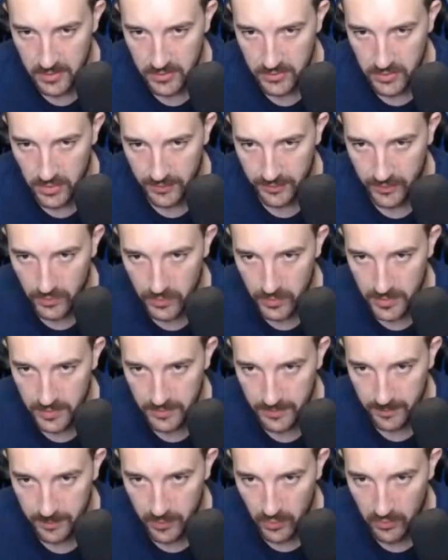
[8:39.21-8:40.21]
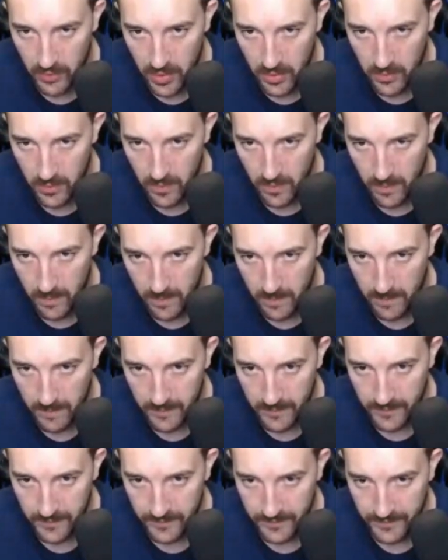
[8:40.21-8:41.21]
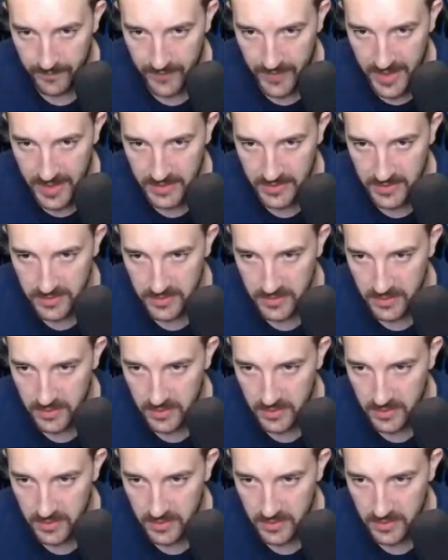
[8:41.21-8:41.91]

Drive forward. Ball roll. Finesse.